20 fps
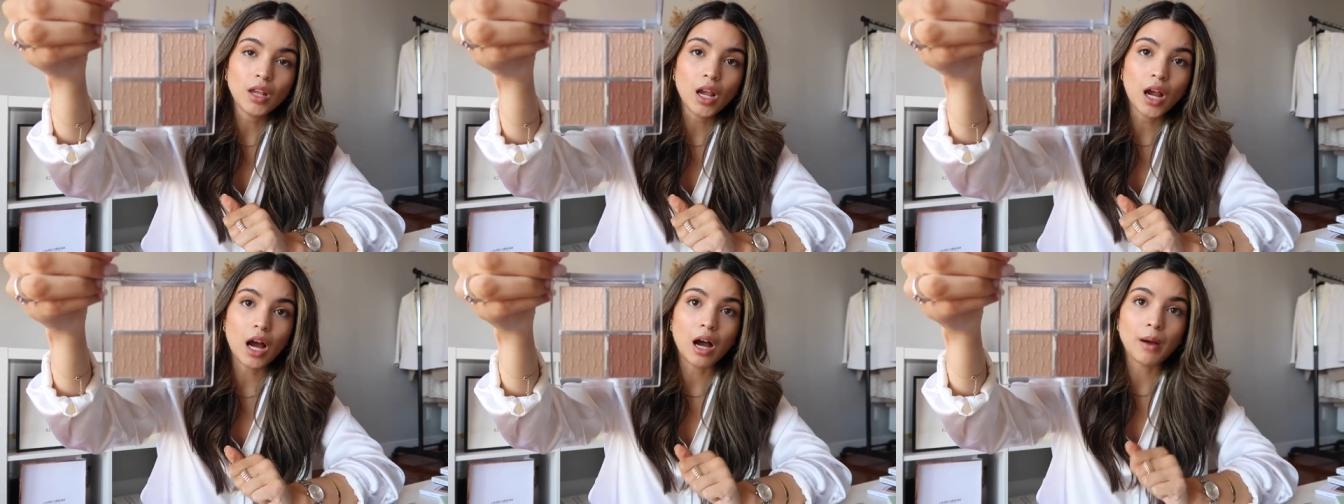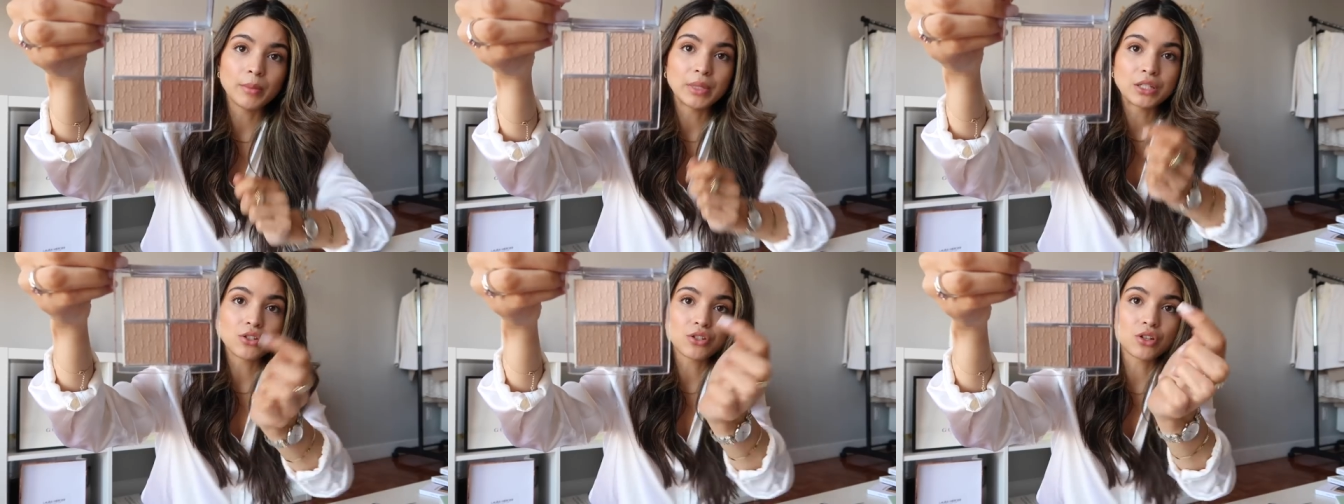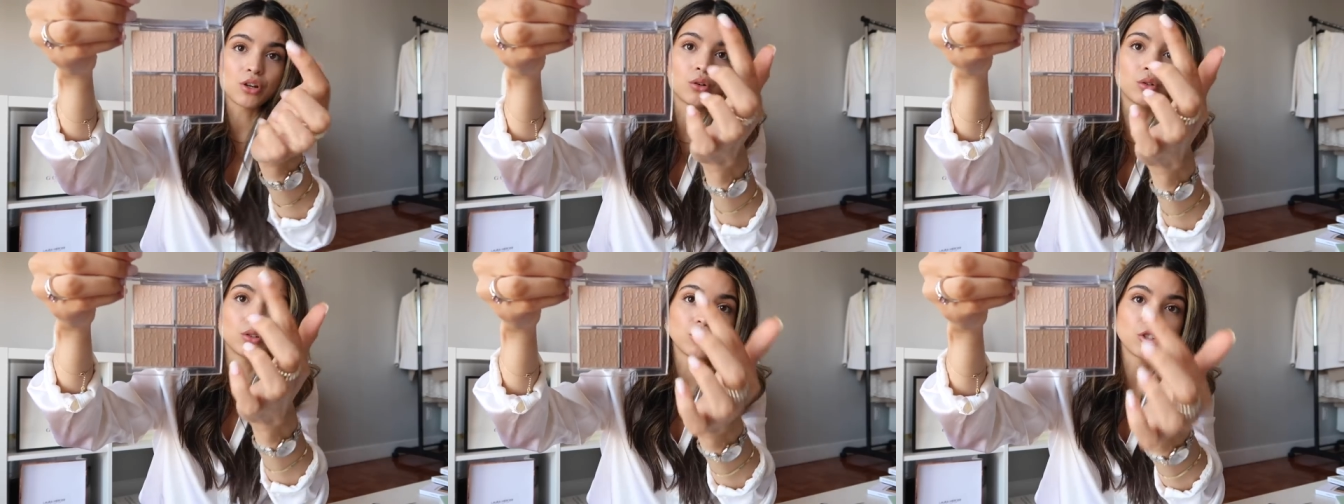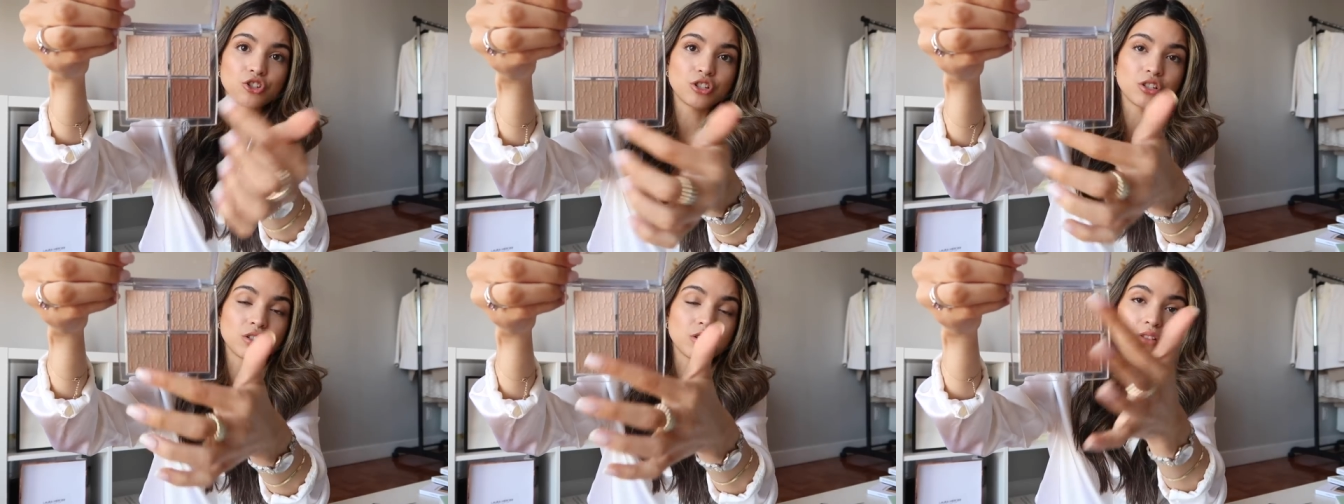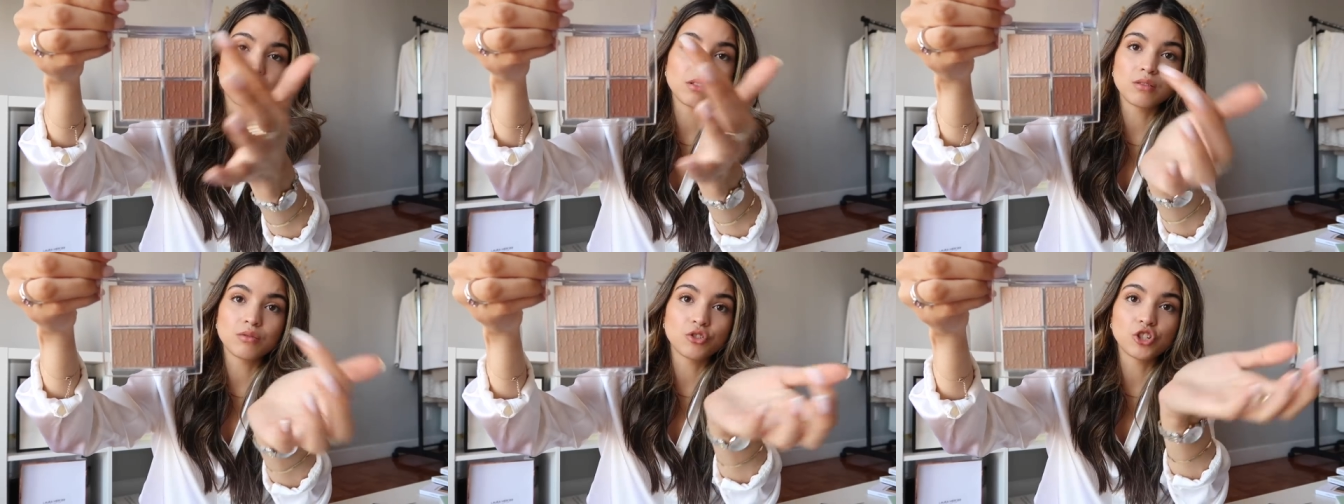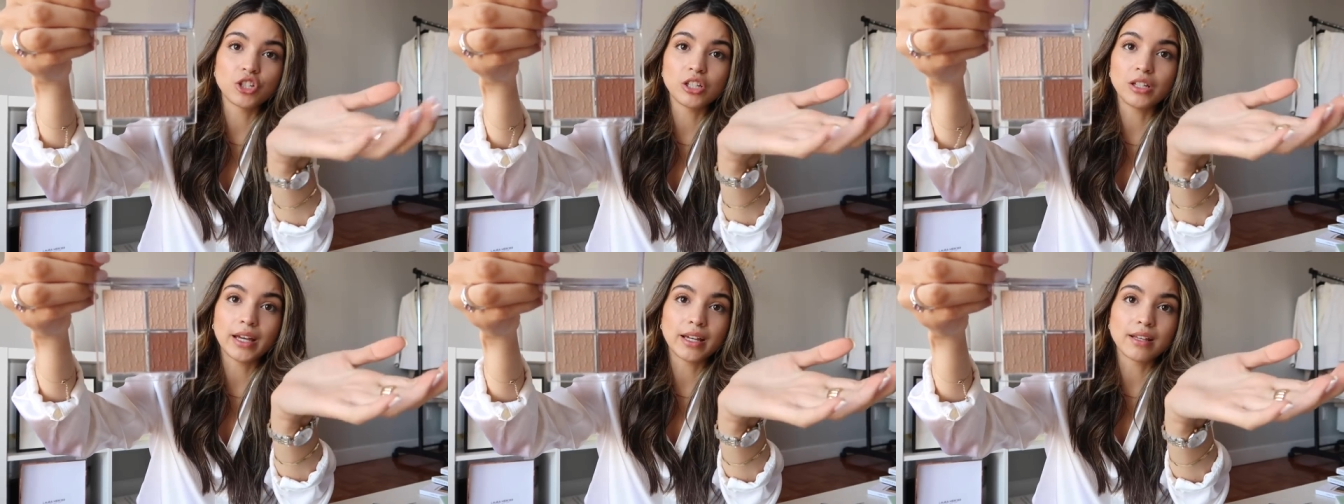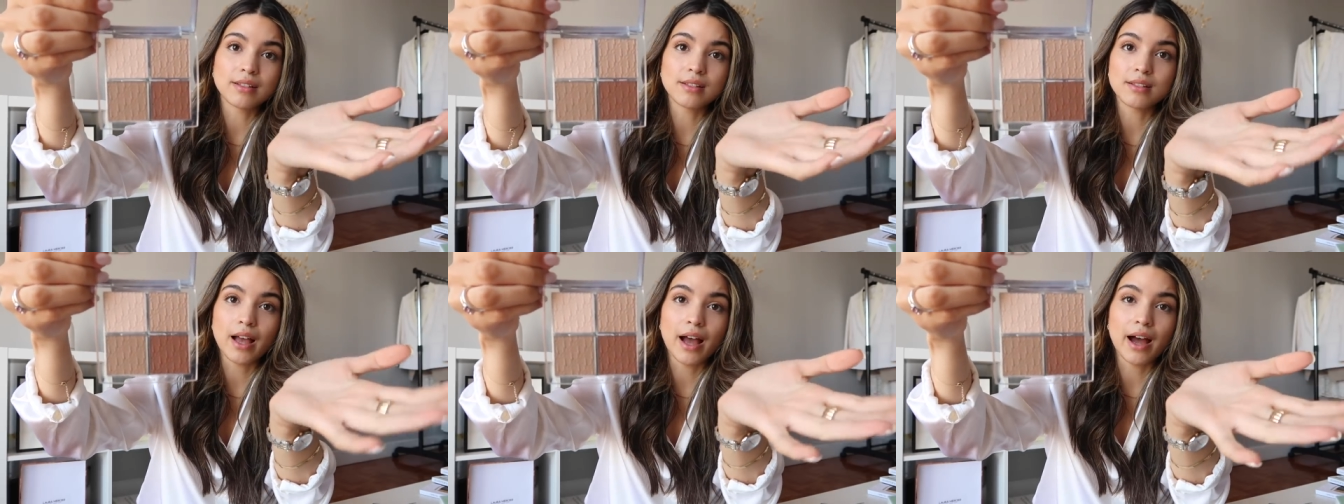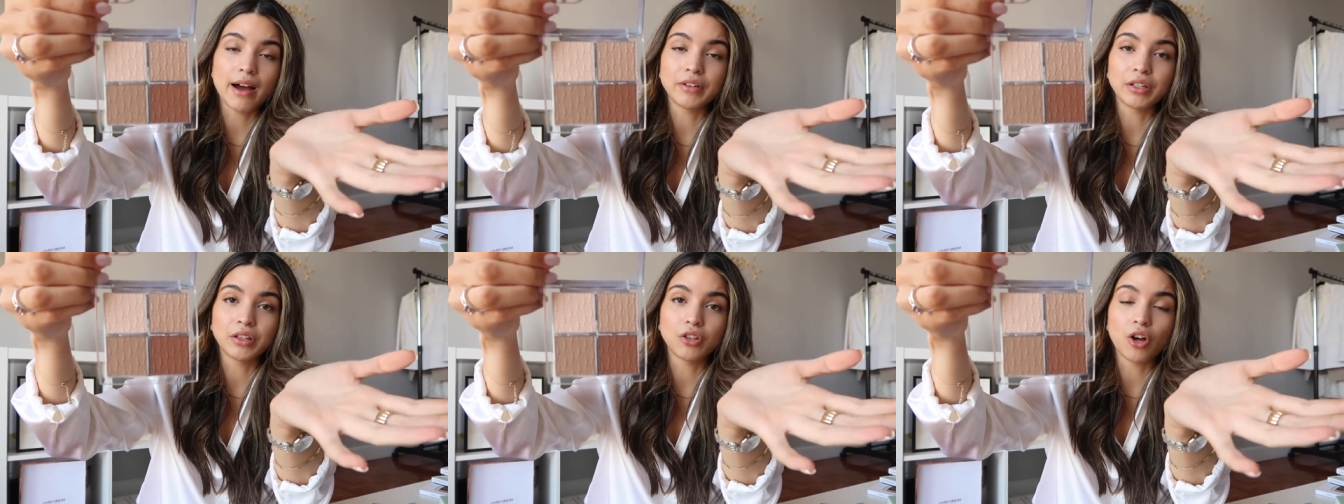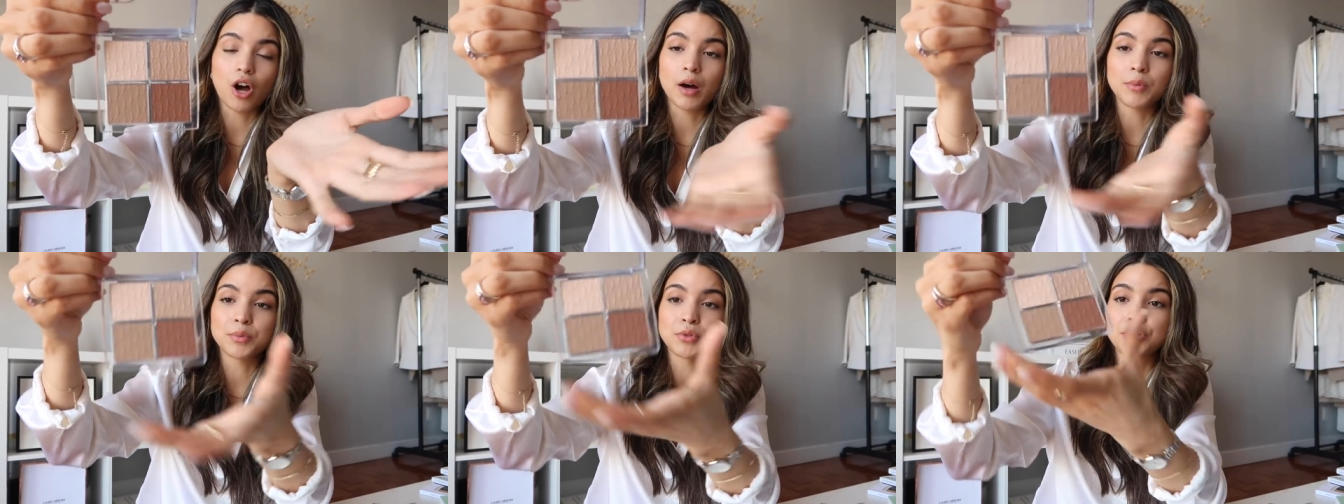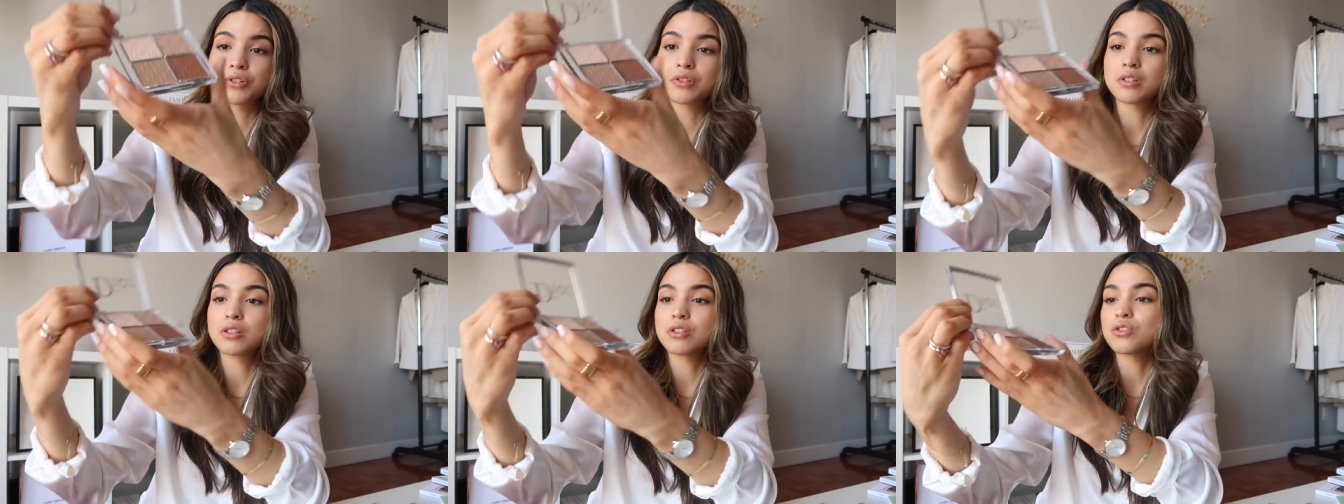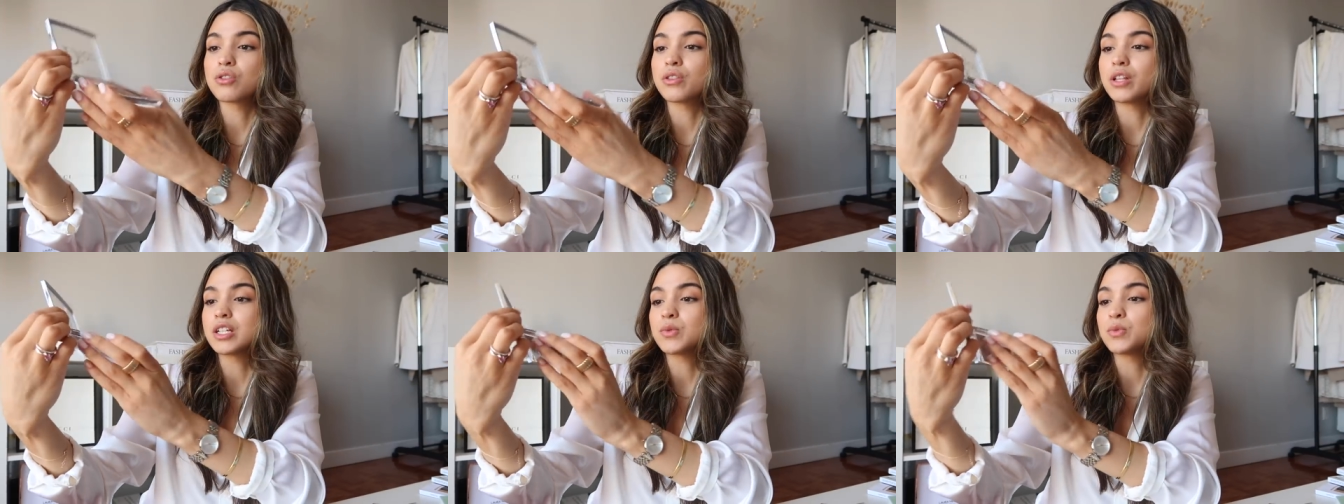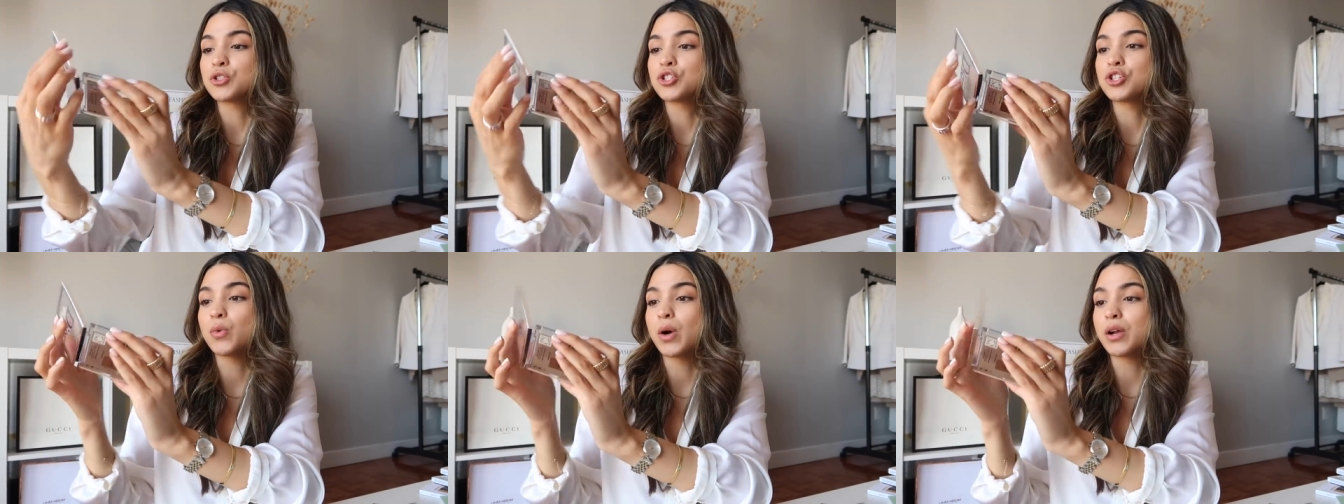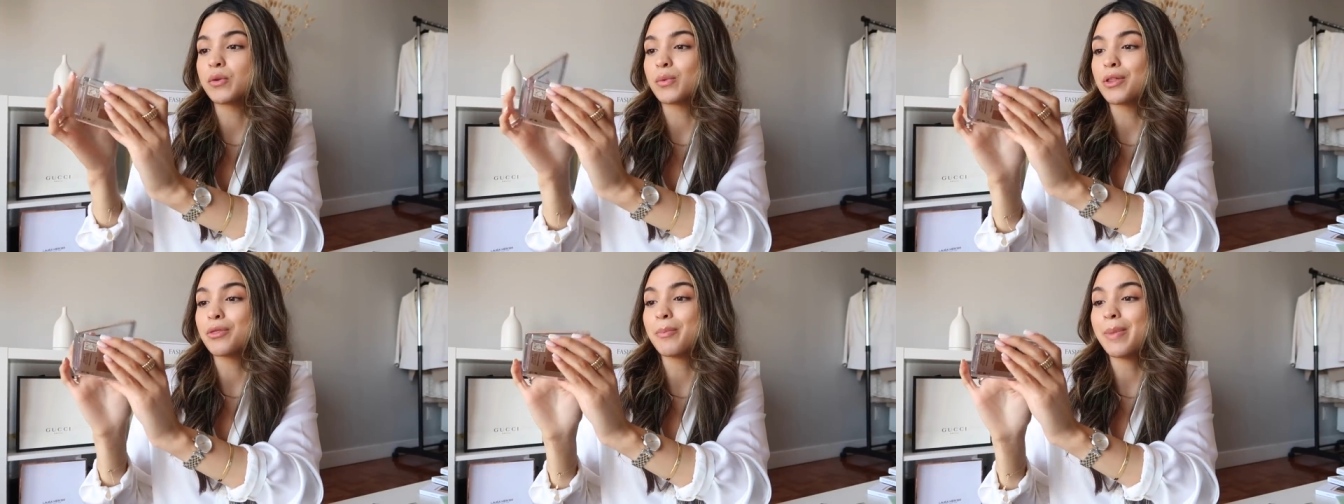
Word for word: Um, and so she's she likes having the options and so that's what she went with.